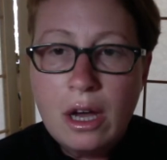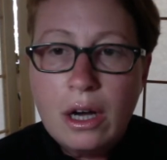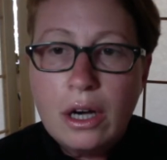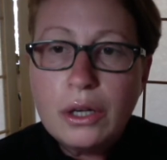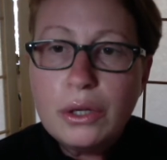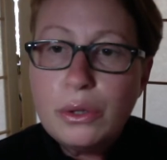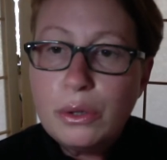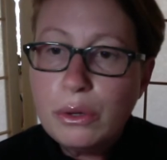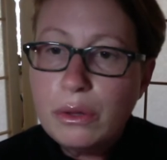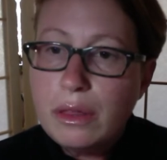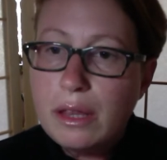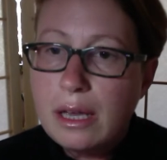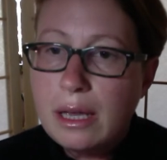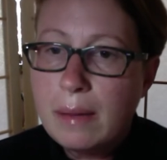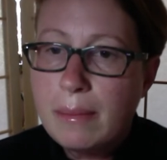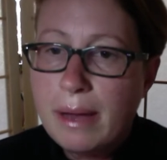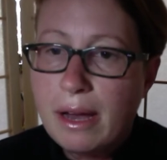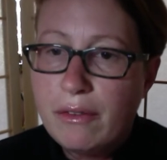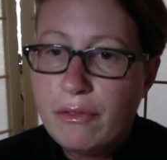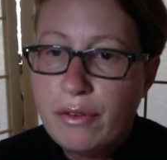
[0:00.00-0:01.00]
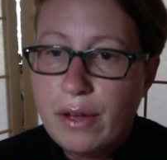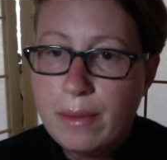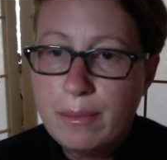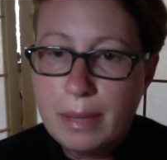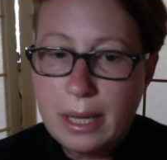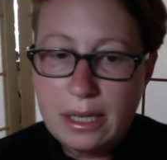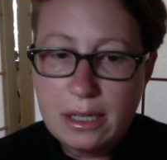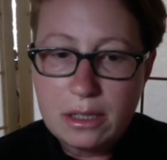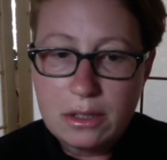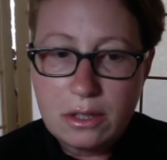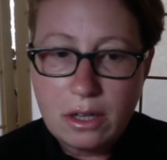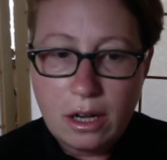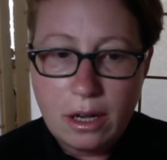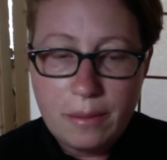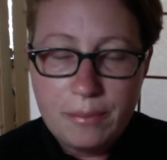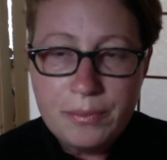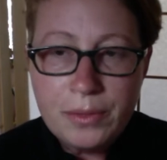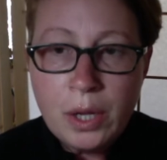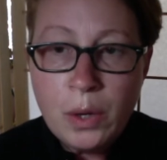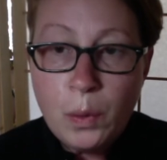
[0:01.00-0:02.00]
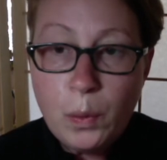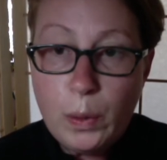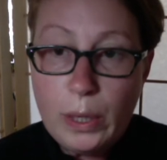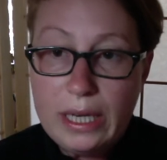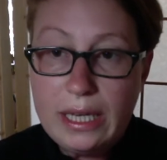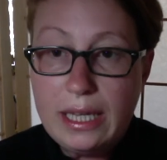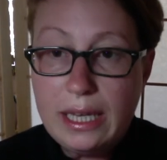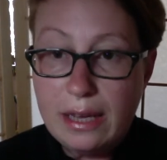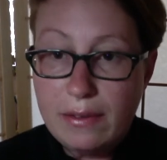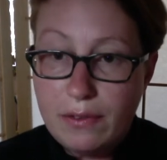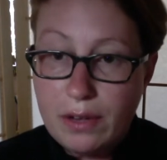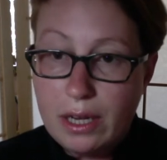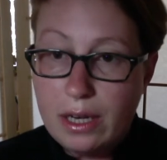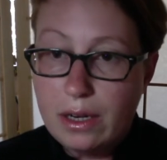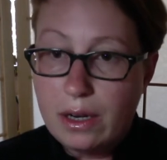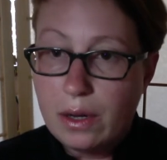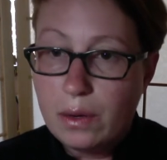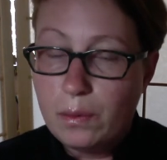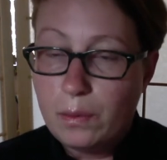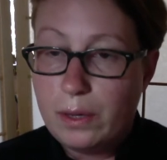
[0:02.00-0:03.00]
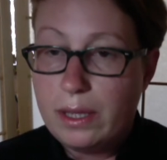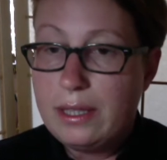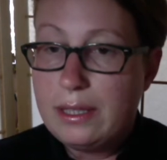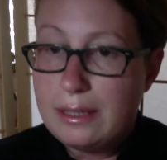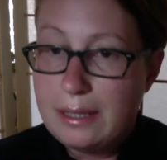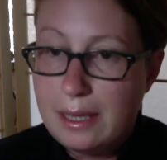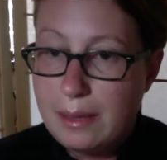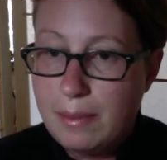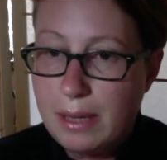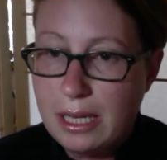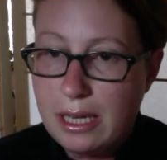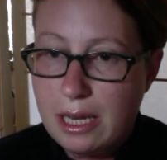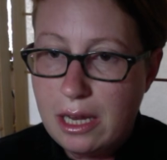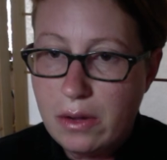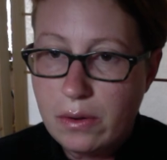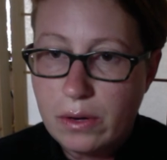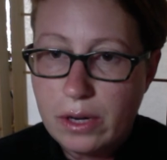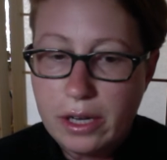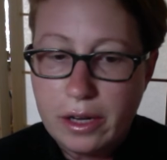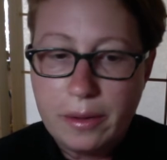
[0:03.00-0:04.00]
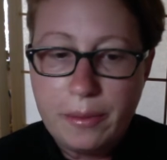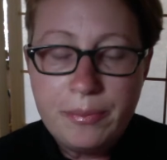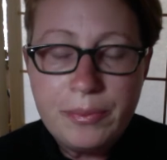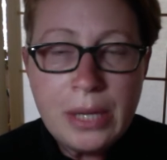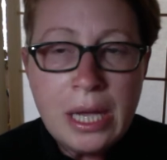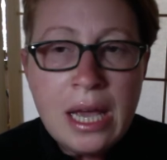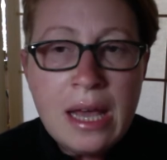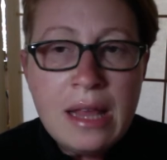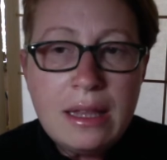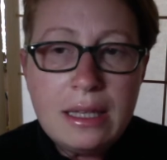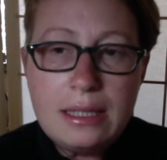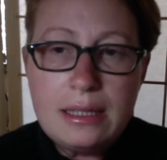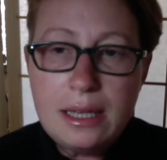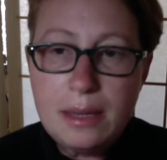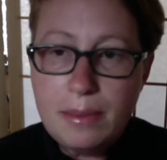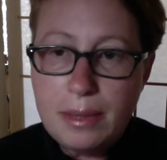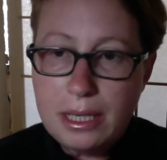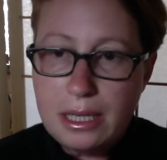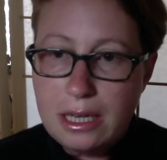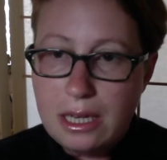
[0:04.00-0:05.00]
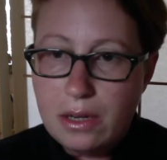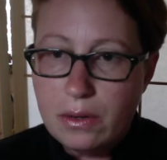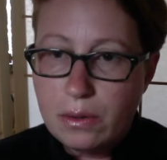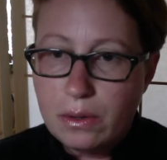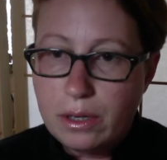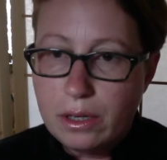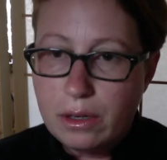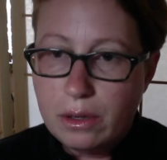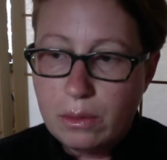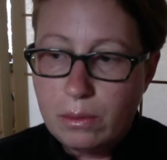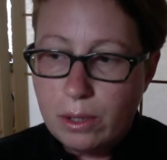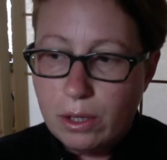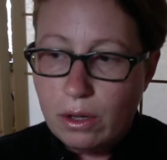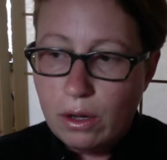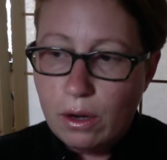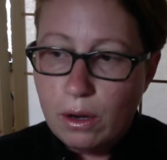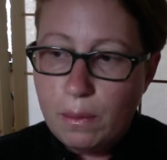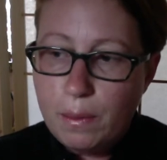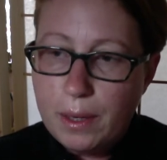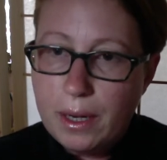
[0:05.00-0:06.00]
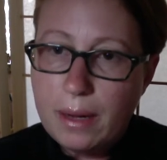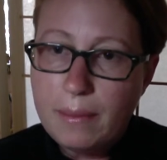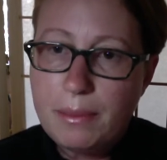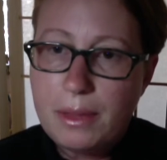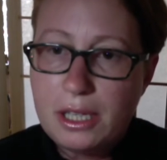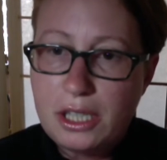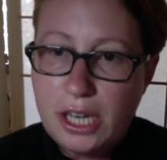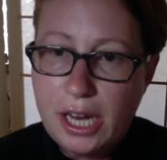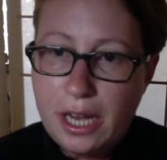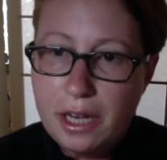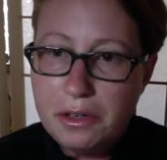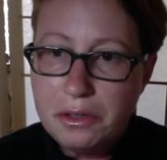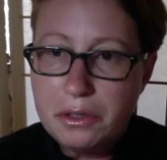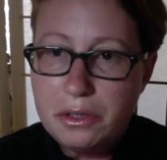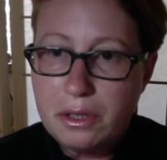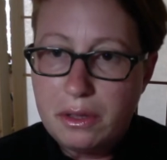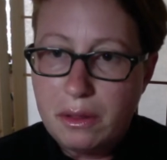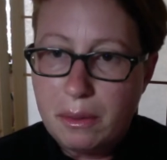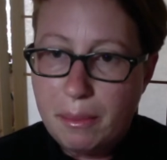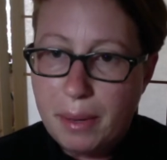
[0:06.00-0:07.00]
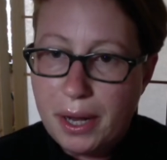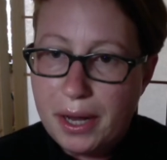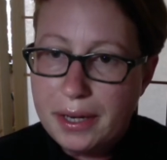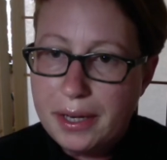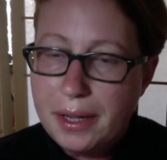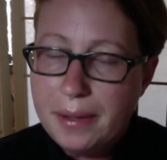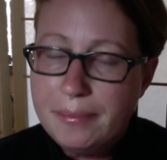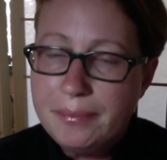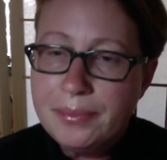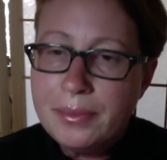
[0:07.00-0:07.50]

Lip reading: A cool thing about Fenbendazole when given with CBD oil, the CBD oil will open up the channels in the body,